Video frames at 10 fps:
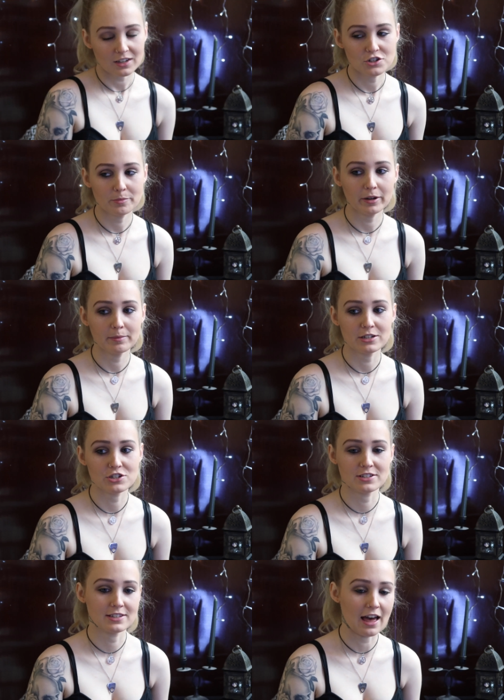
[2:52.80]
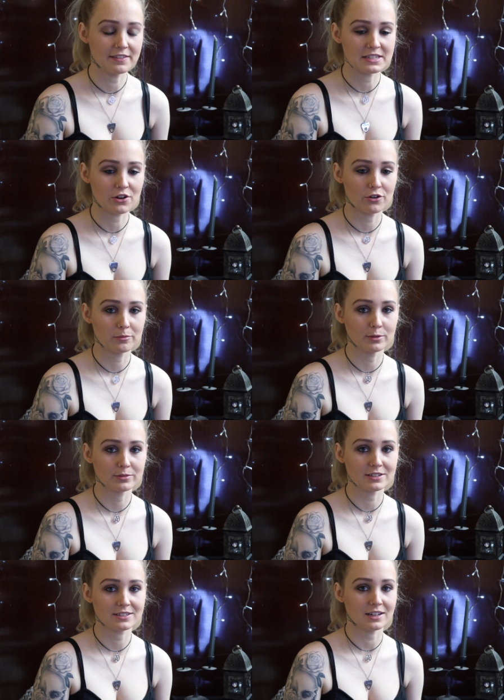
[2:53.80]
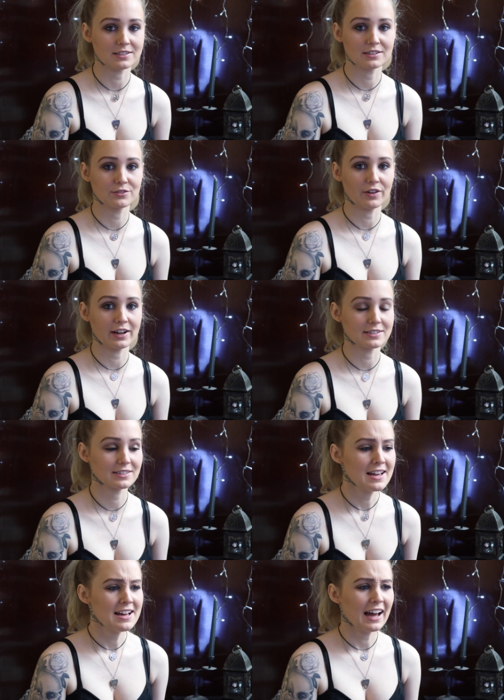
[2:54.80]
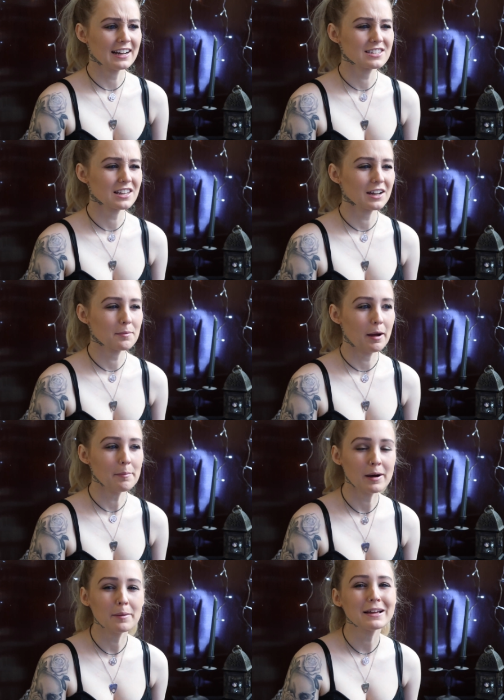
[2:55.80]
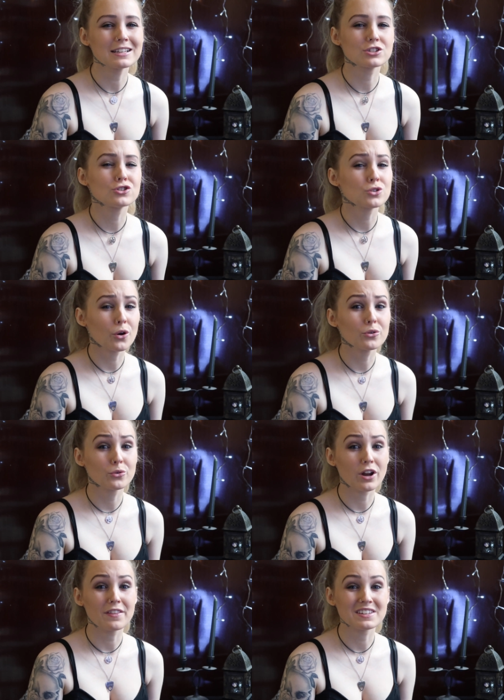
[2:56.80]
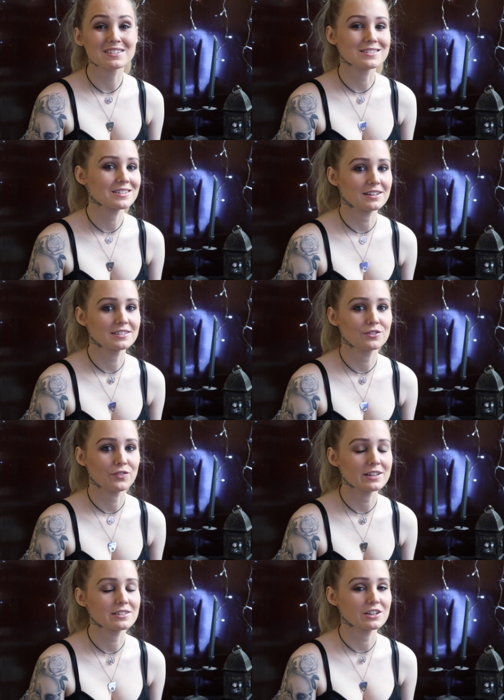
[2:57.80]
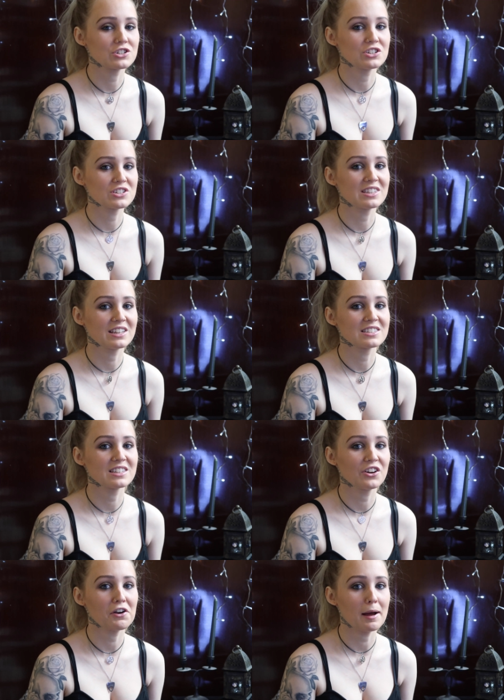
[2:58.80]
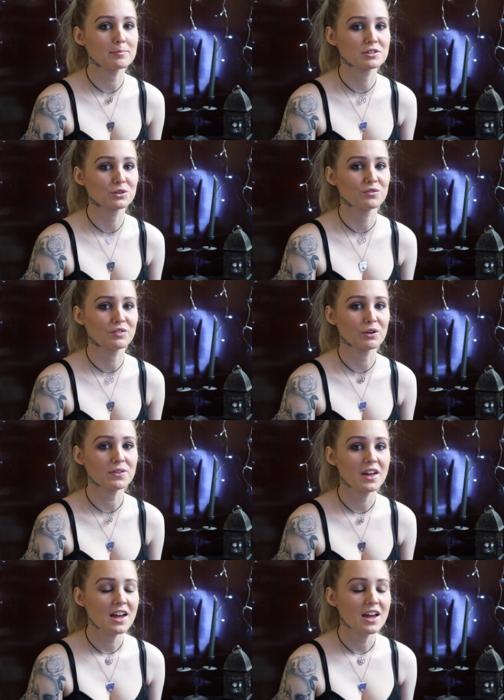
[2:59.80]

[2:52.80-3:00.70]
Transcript: She pretty much just had this horrible, disgusted face. And it's like, my mum is so good at this disgusted face. Like, she just thinks that you're absolute filth.